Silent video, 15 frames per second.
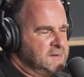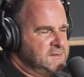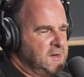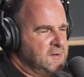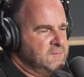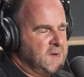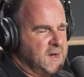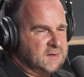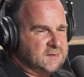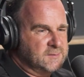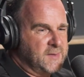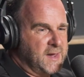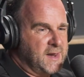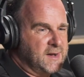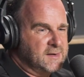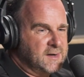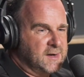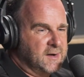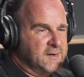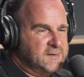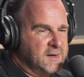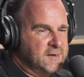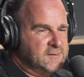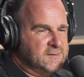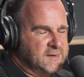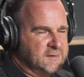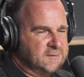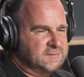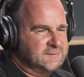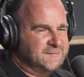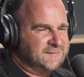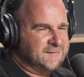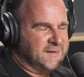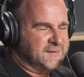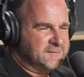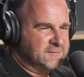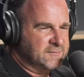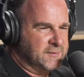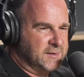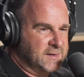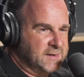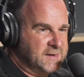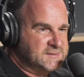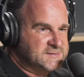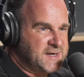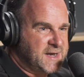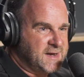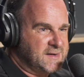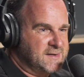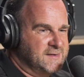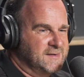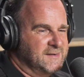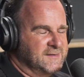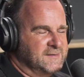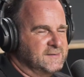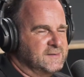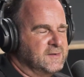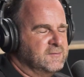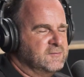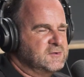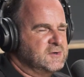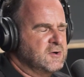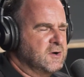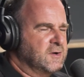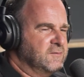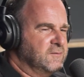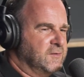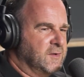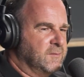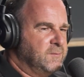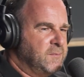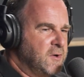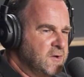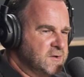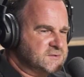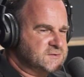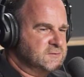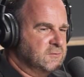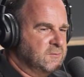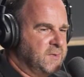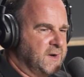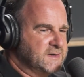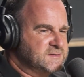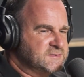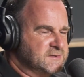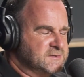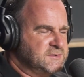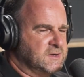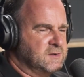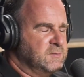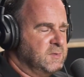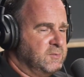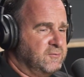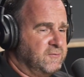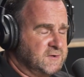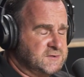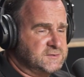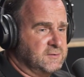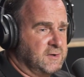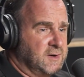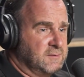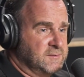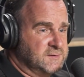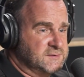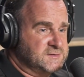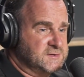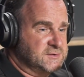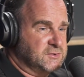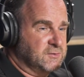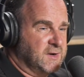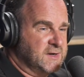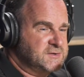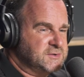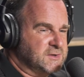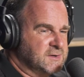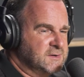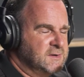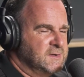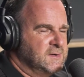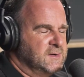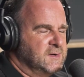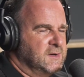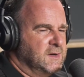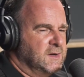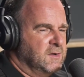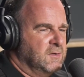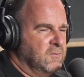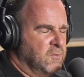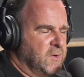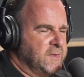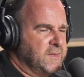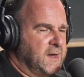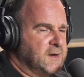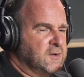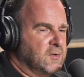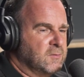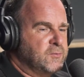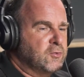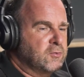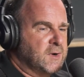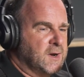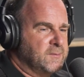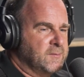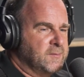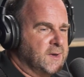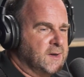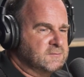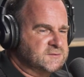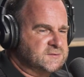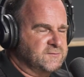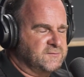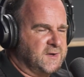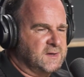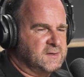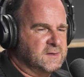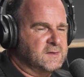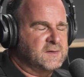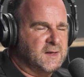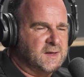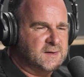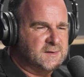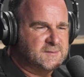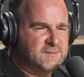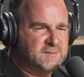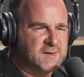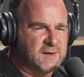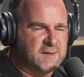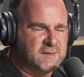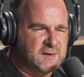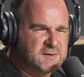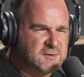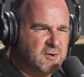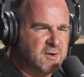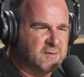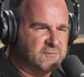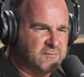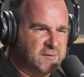Don't mark the man. You know, don't really attack. Yeah. Kind of on a personal basis, you can be frustrated with the situation. What they got pulled up about was the fact that they kind of